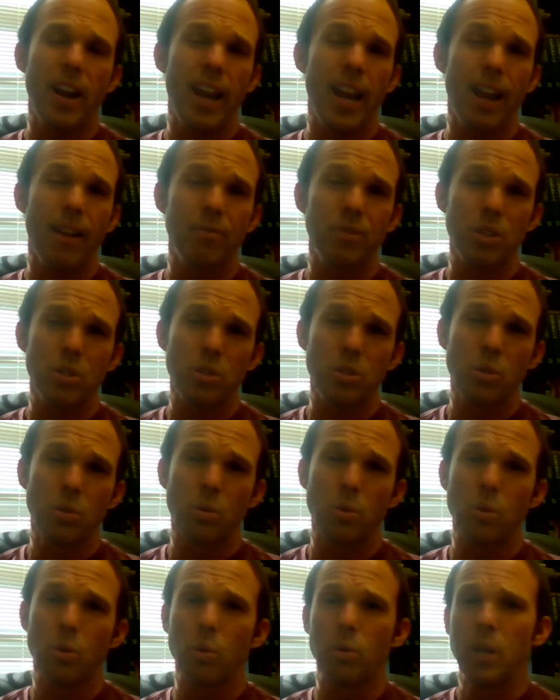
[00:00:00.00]
after
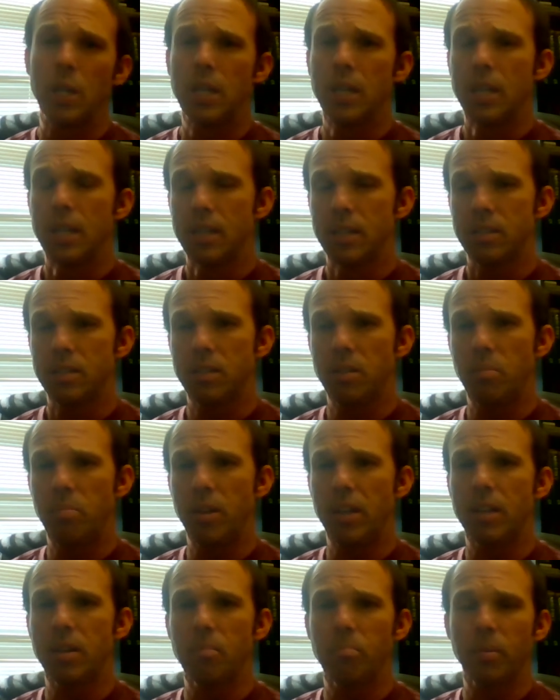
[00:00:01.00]
school to
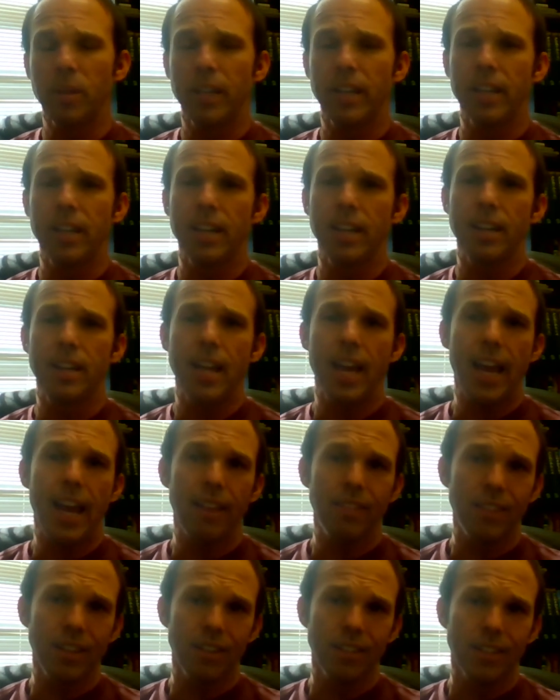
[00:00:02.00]
be completed
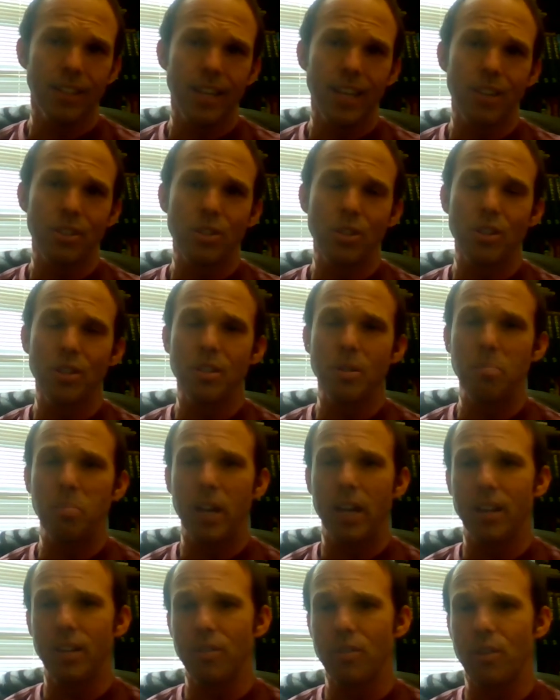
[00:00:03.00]
at their leisure,
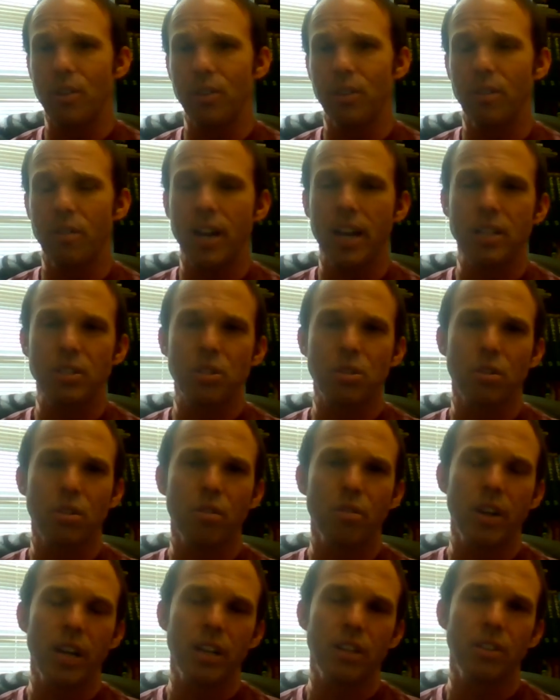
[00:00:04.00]
depending on their
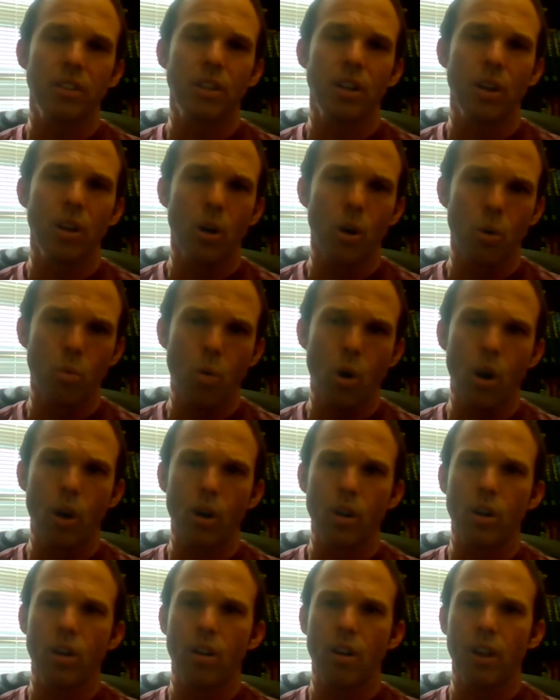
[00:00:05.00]
extracurricular or
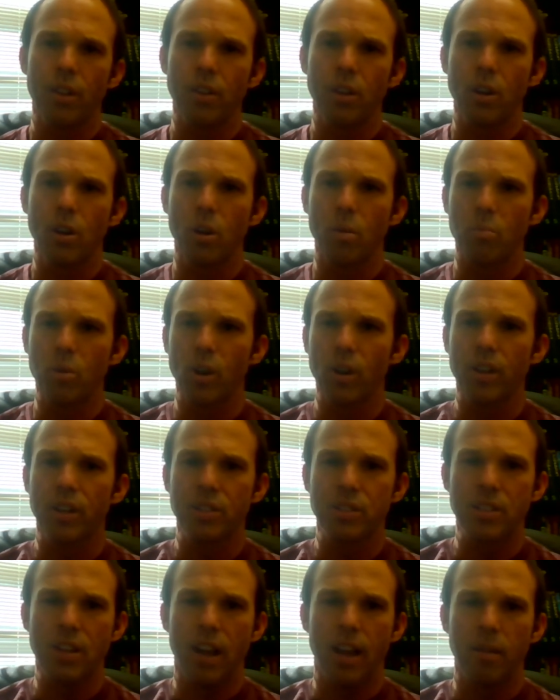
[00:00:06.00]
work or other homework
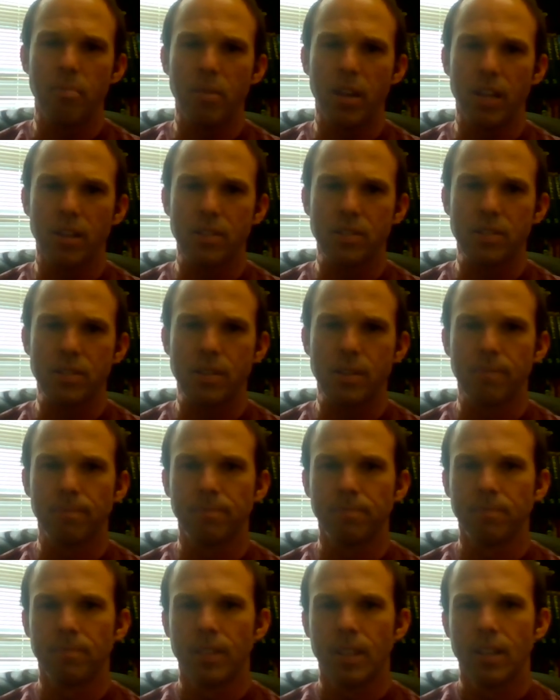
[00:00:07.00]
assignments.
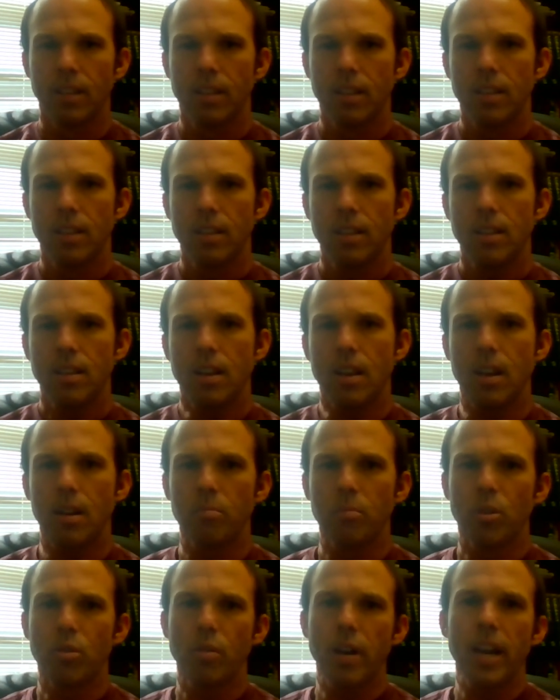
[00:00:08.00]

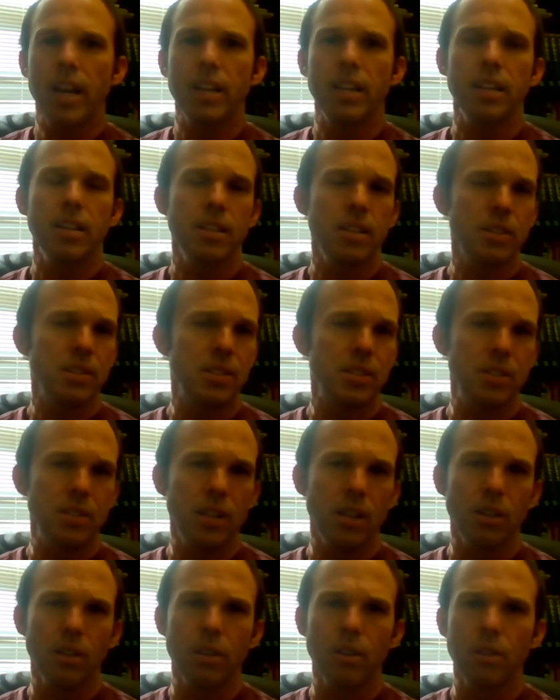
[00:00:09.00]
Grading is
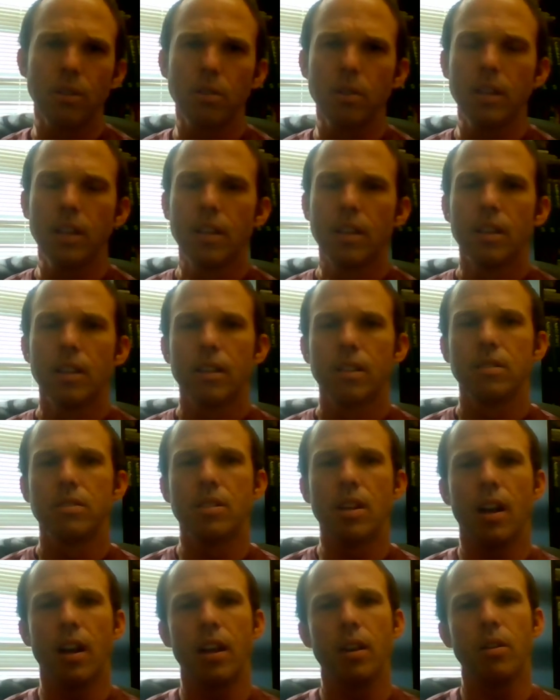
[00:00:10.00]
still
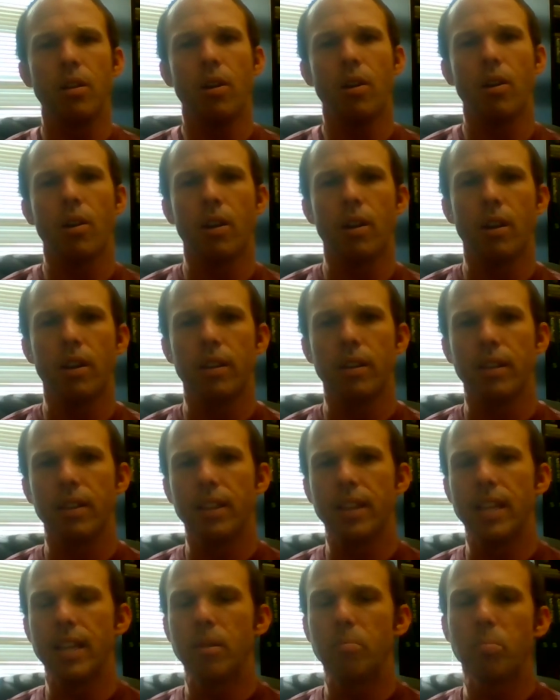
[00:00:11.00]
done on
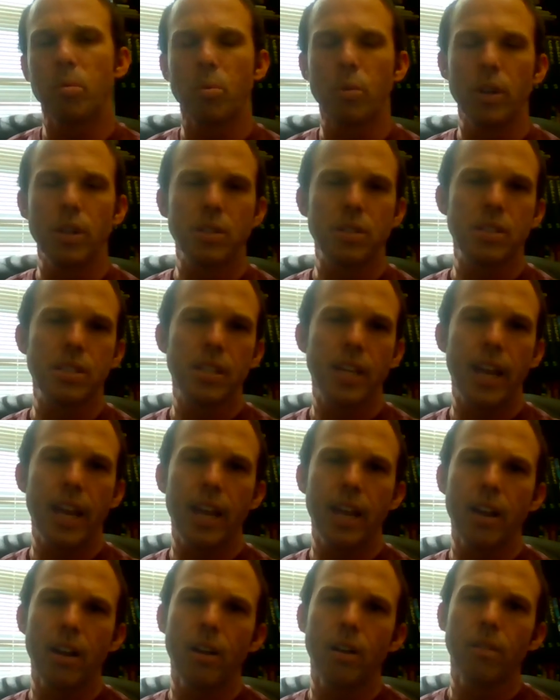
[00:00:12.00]
the point
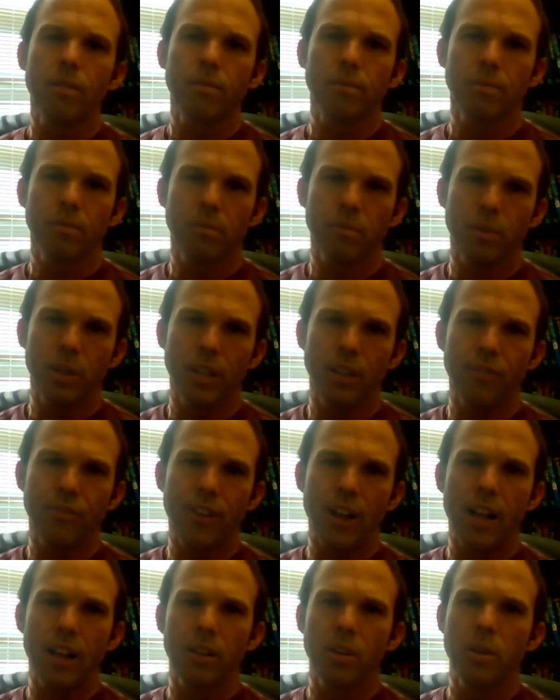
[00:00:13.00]
scale. We
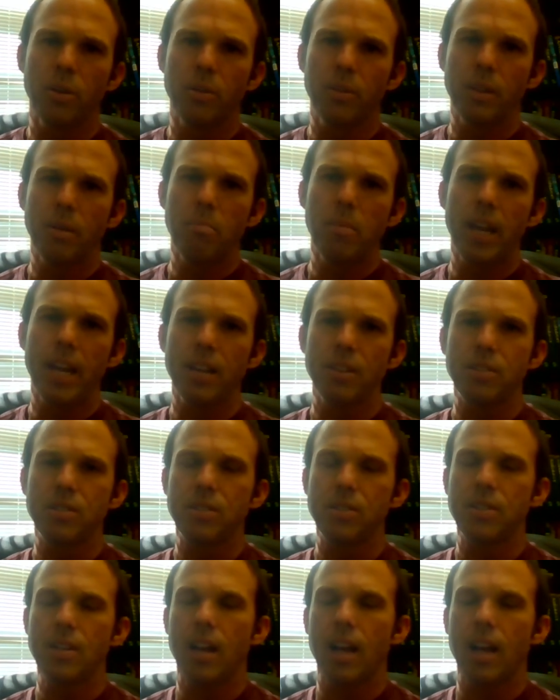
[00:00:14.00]
follow the Mates